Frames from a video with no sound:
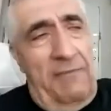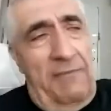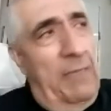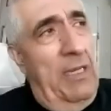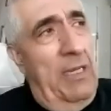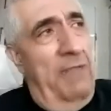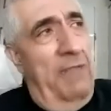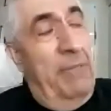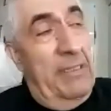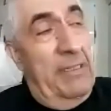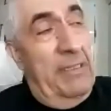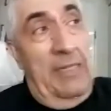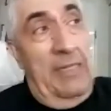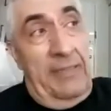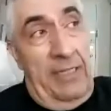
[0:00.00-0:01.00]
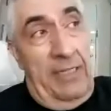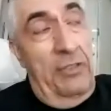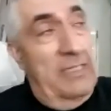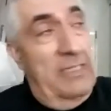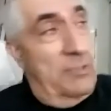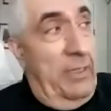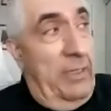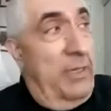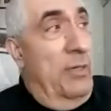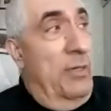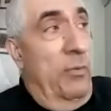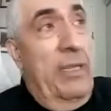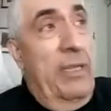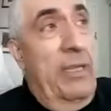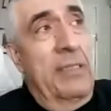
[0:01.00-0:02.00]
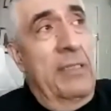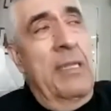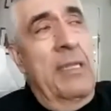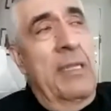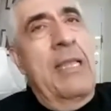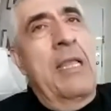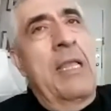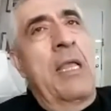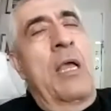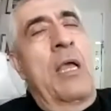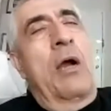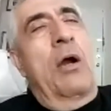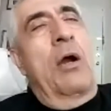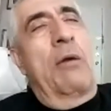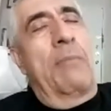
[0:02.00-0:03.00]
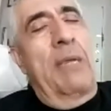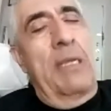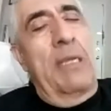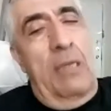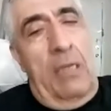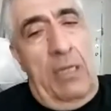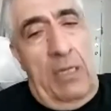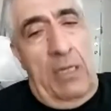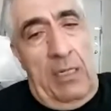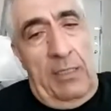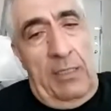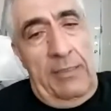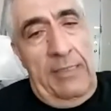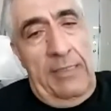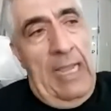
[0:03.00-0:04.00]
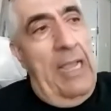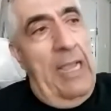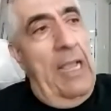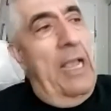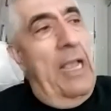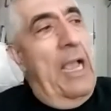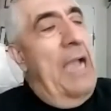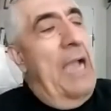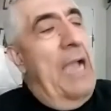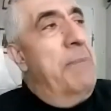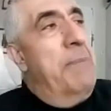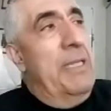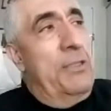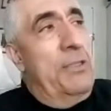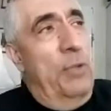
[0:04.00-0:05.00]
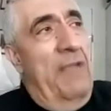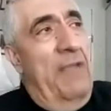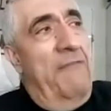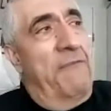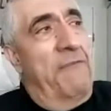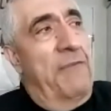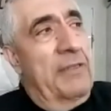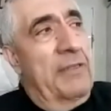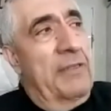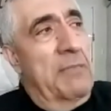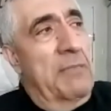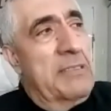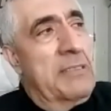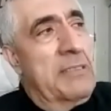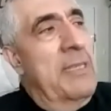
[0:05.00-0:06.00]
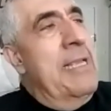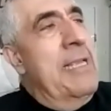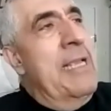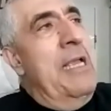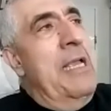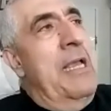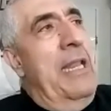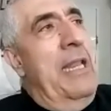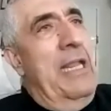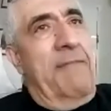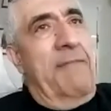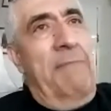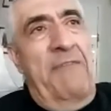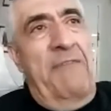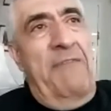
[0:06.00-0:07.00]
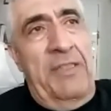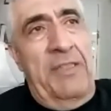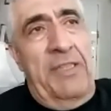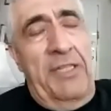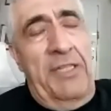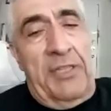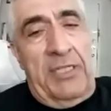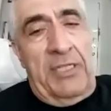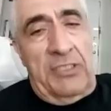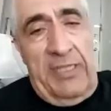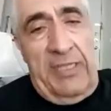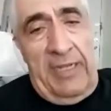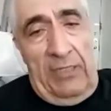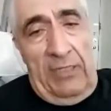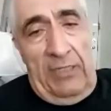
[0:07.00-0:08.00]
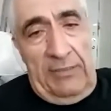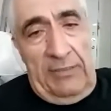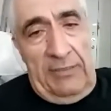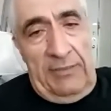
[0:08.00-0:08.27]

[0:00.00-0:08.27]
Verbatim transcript: of my life but i'll tell you this when i ran away oh my god i bet you i felt almost like my feet didn't touch the ground